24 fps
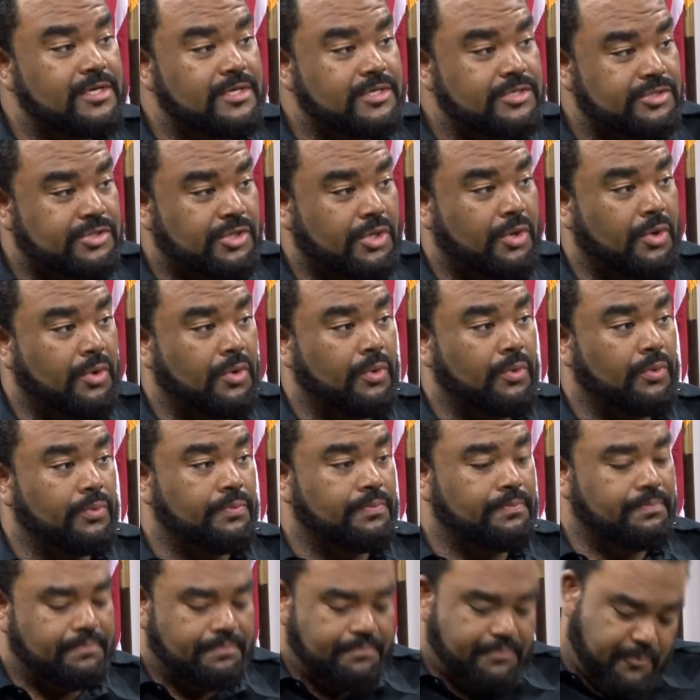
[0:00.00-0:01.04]
So
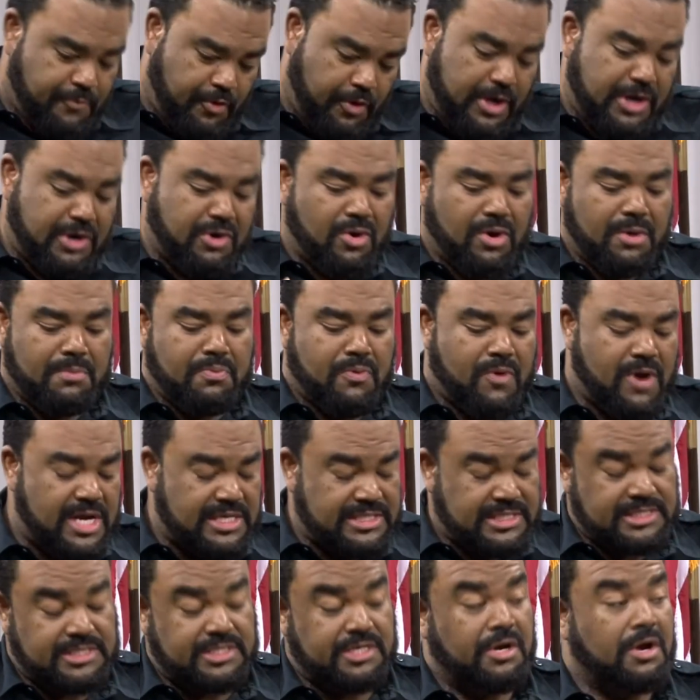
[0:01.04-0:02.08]
credit card
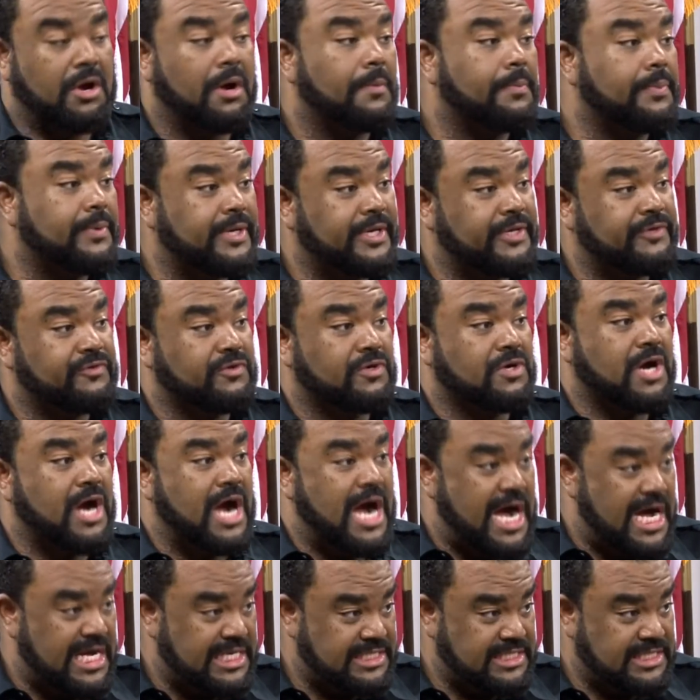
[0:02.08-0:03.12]
processing companies are
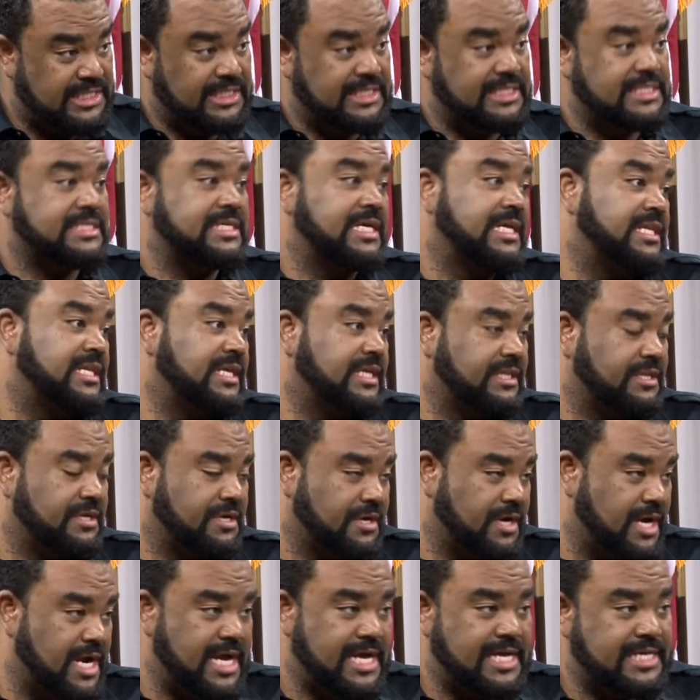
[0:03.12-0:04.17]
constantly sending
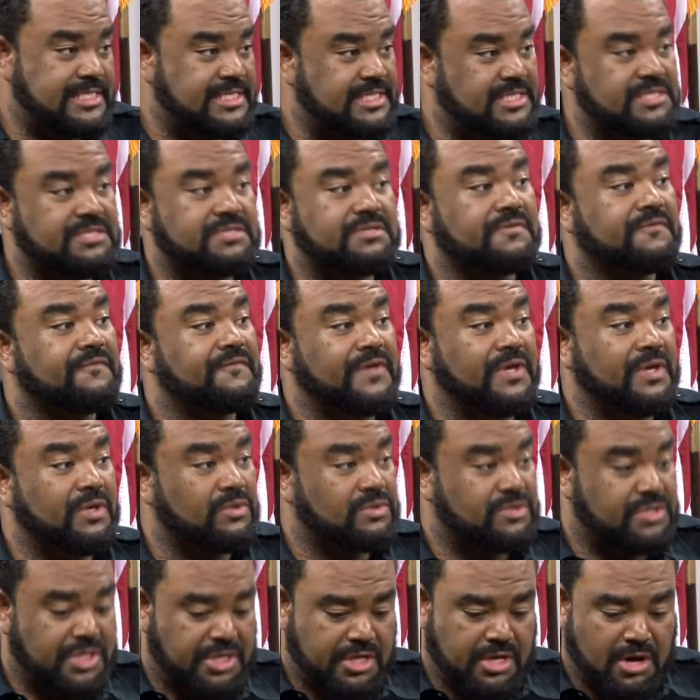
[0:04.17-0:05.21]
their guys into the
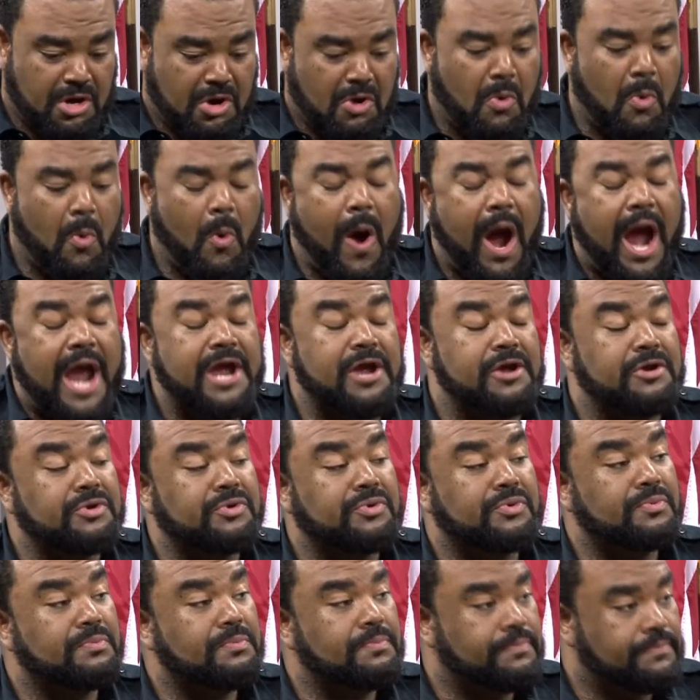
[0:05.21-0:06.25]
field to acquire
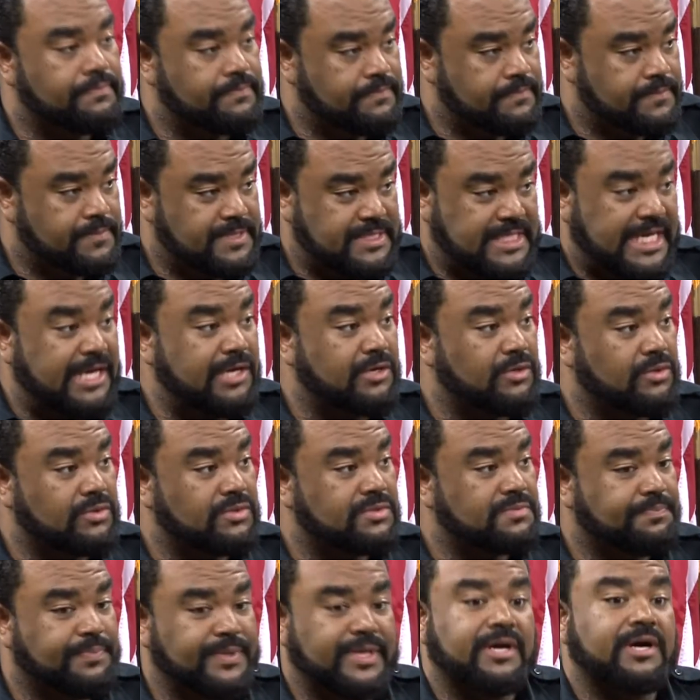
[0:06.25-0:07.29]
new
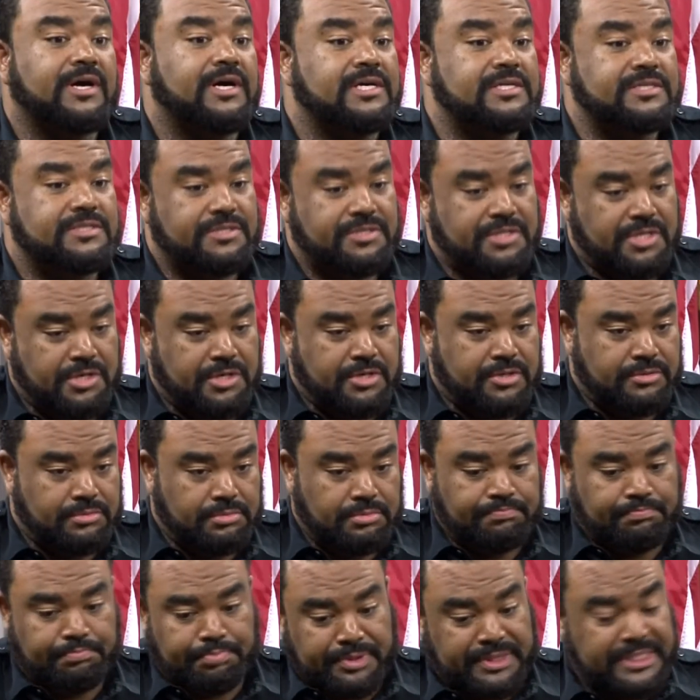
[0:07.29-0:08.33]
sales because they're
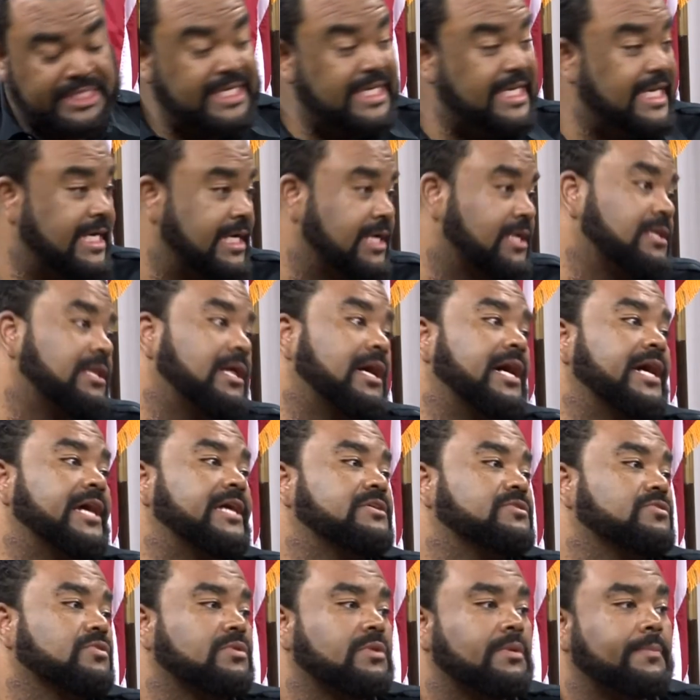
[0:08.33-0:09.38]
bleeding
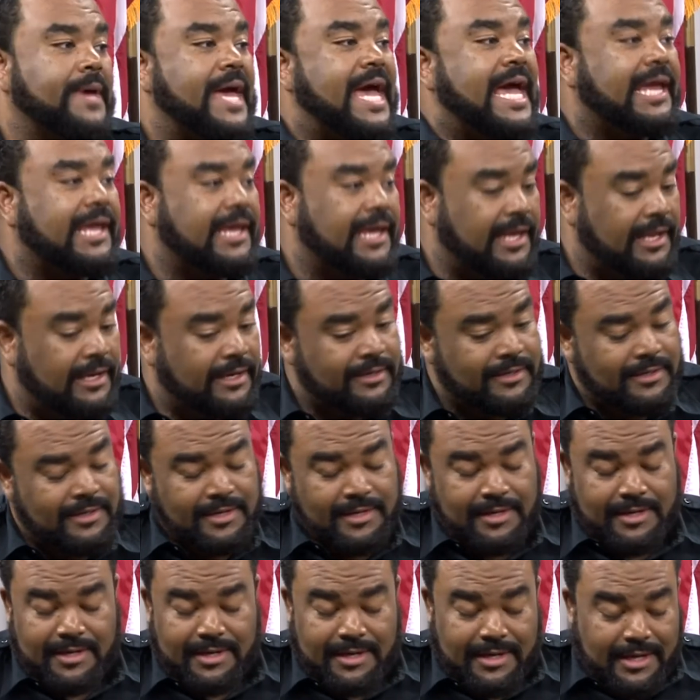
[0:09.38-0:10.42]
clients on the back end.
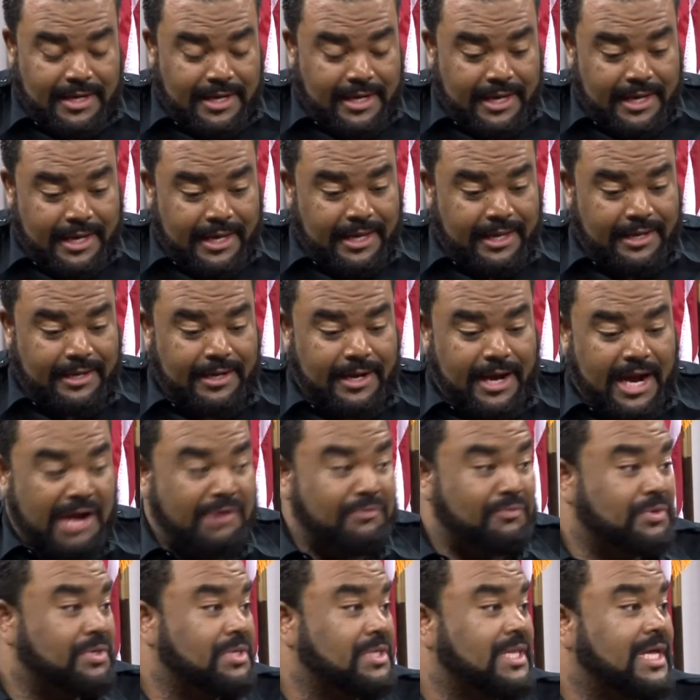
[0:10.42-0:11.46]
And I
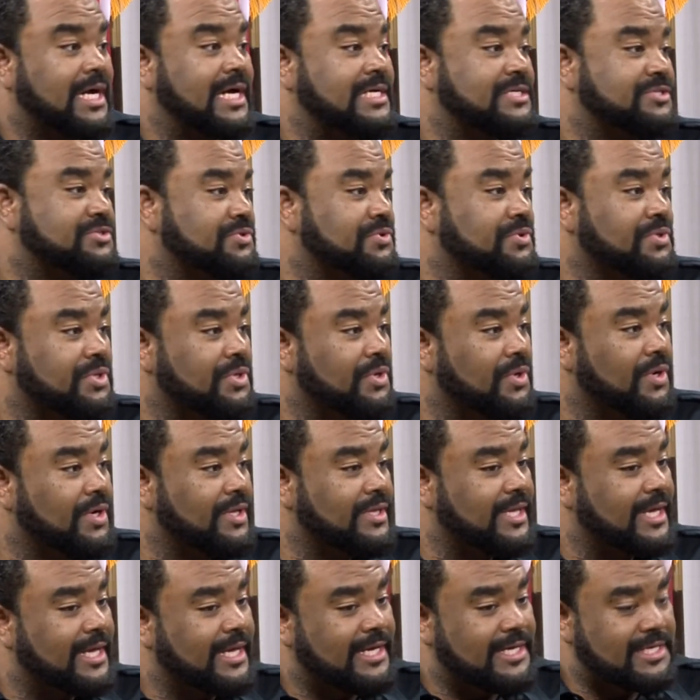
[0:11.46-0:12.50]
realized early
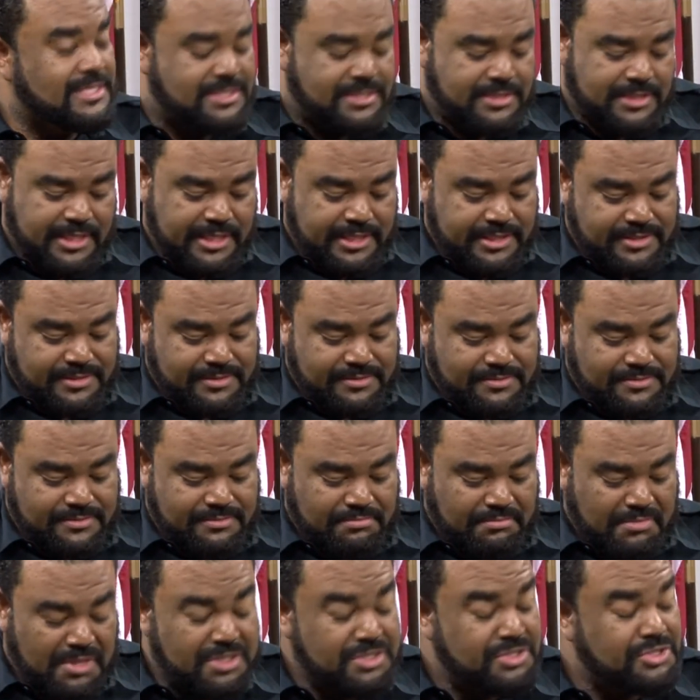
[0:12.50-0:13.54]
on that it's
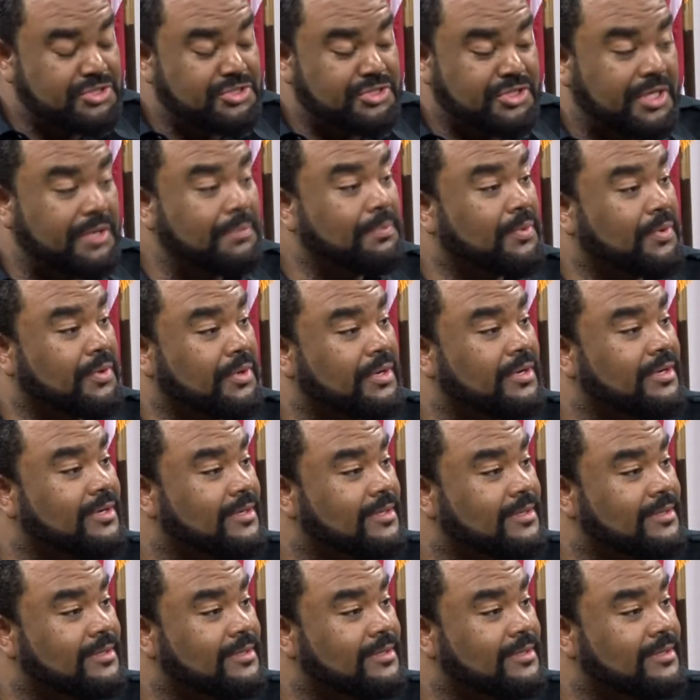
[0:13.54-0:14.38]
much cheaper